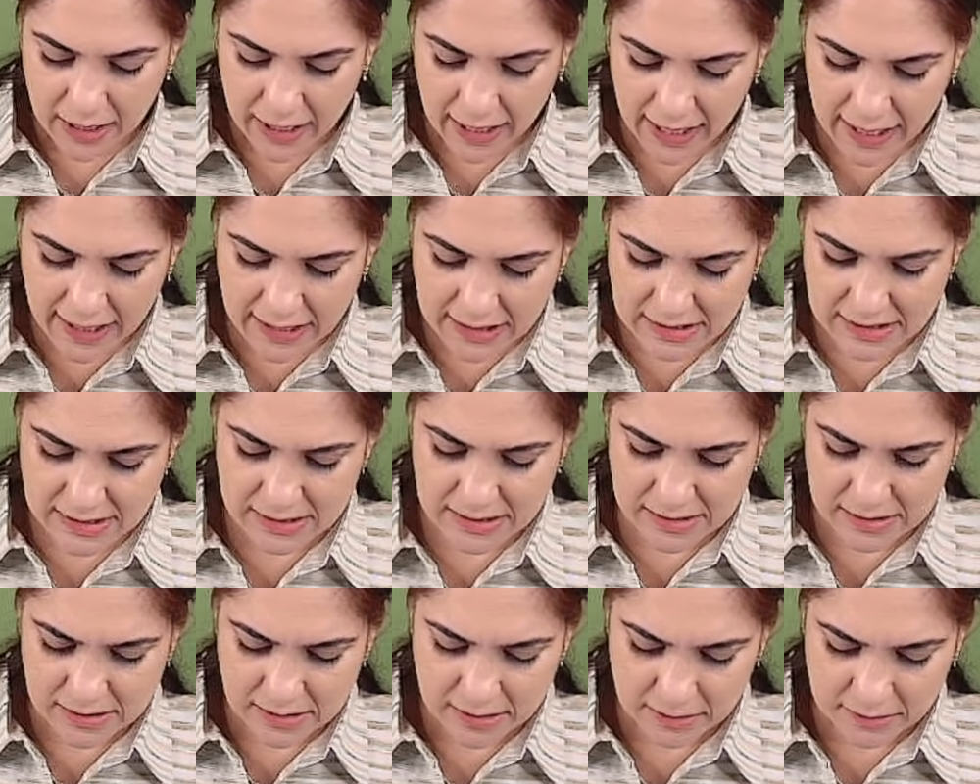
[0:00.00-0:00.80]

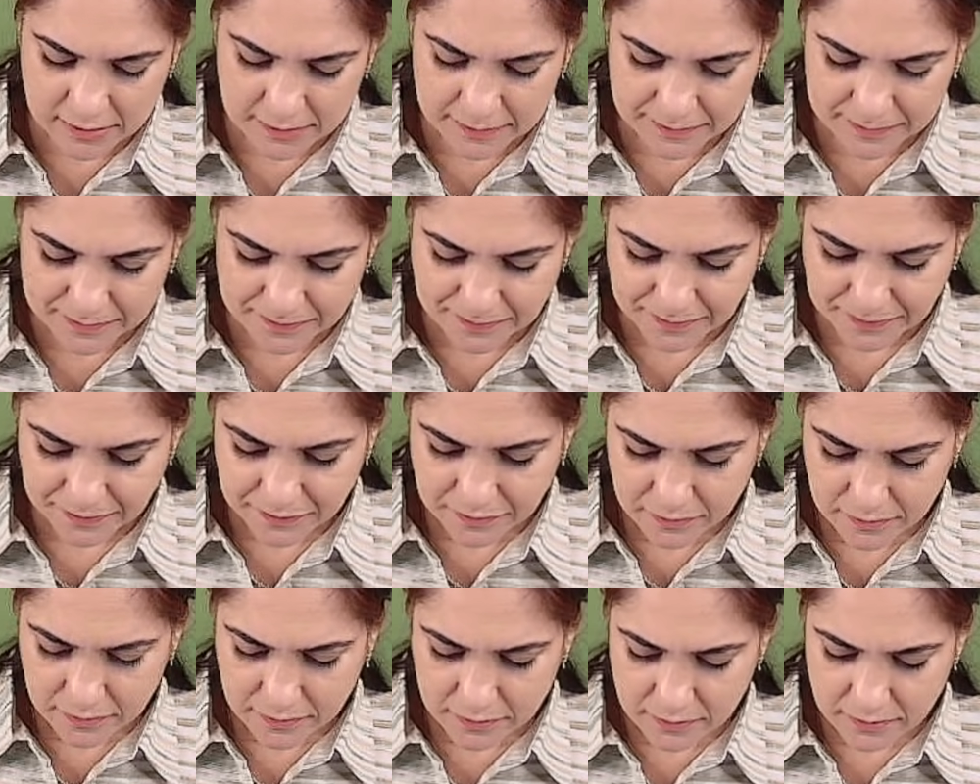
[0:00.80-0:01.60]
S
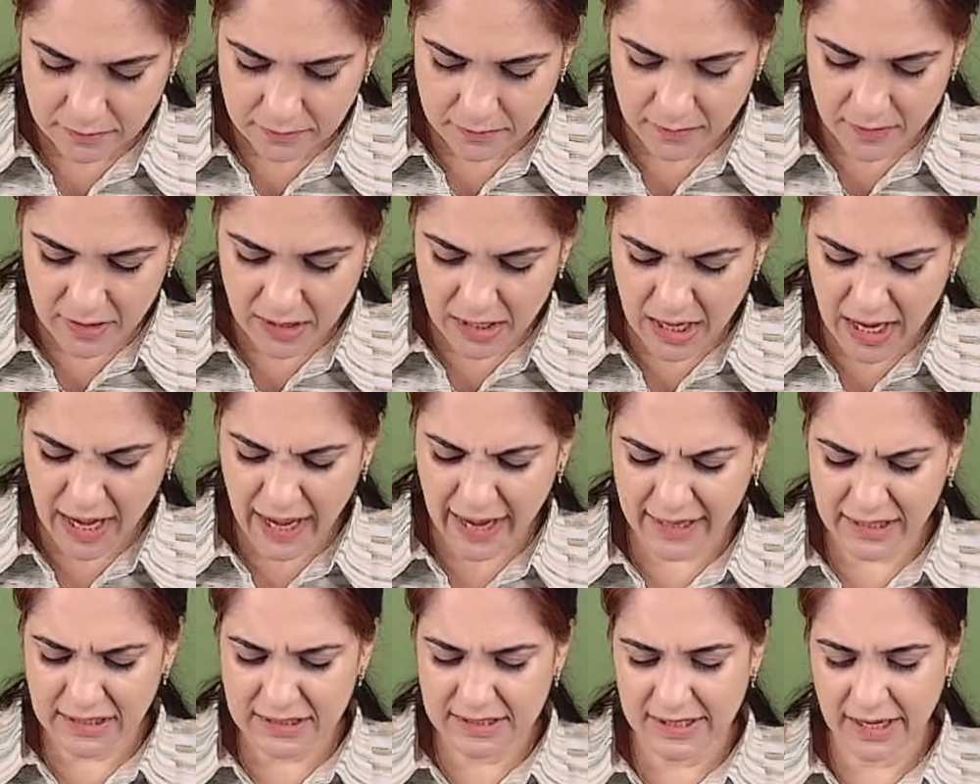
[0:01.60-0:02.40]

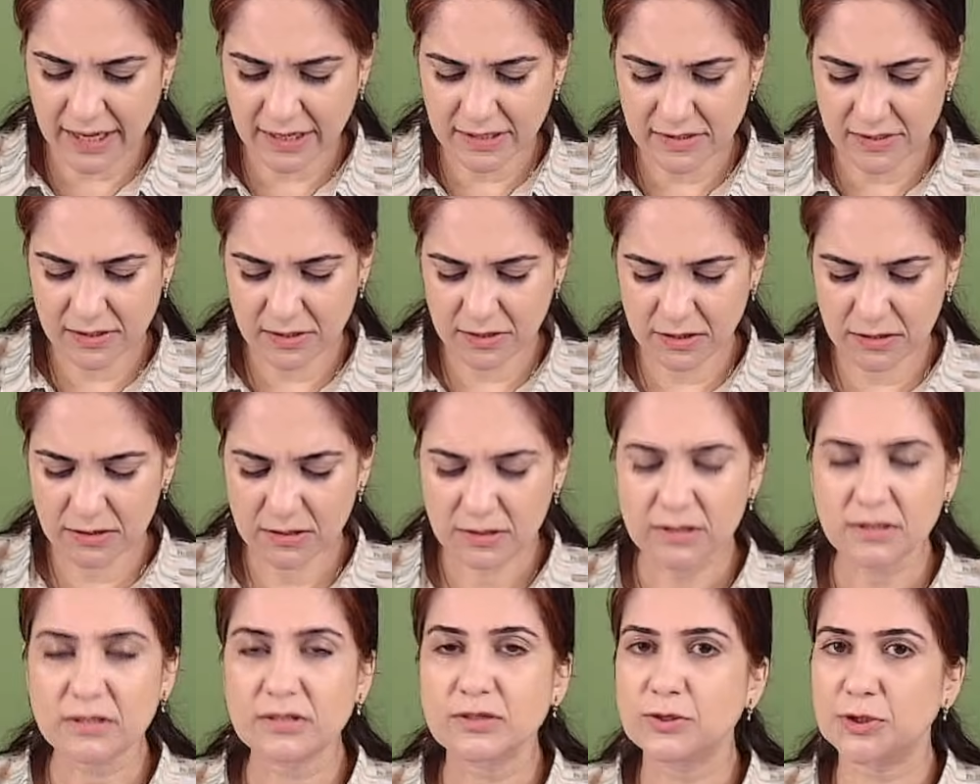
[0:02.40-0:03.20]
acts as
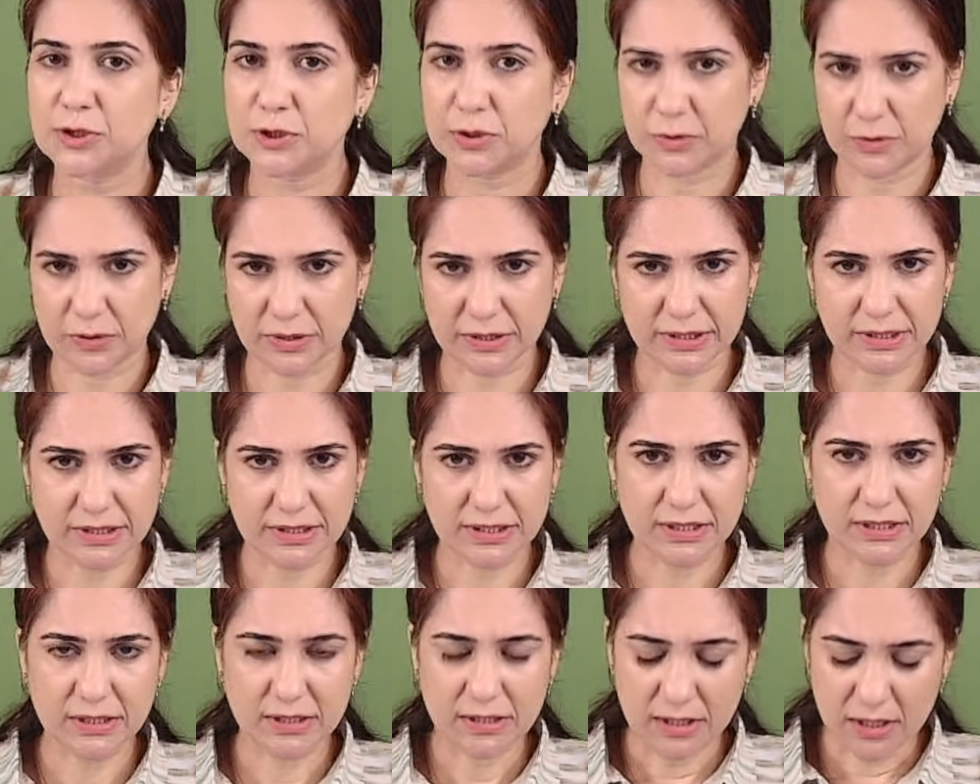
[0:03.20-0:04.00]
a
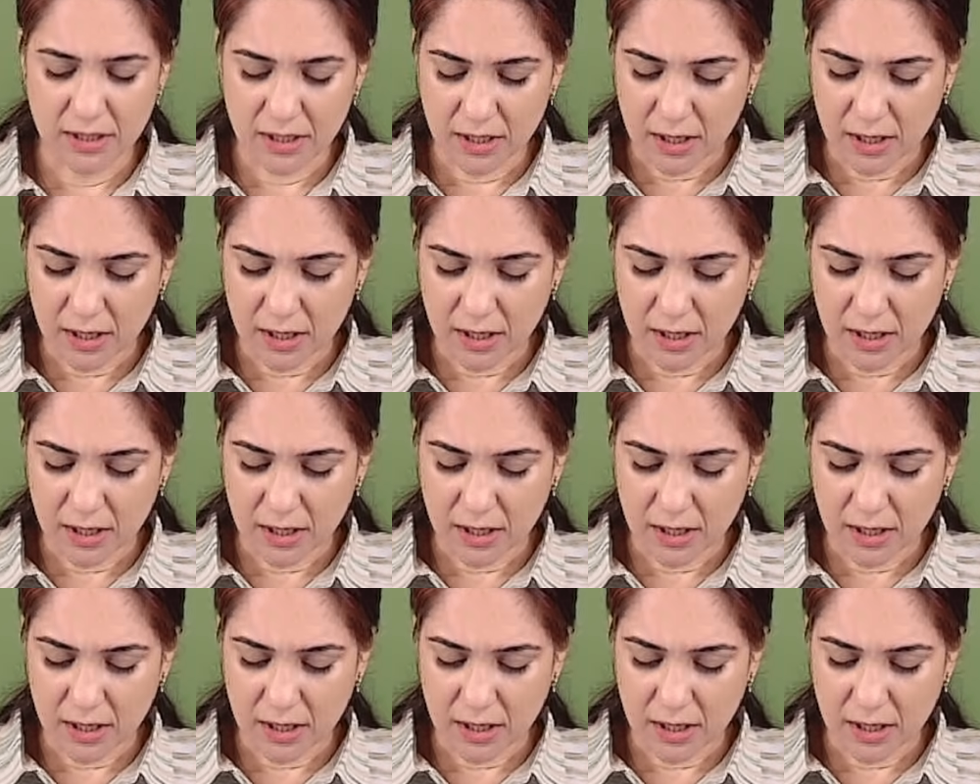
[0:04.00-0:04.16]
surety.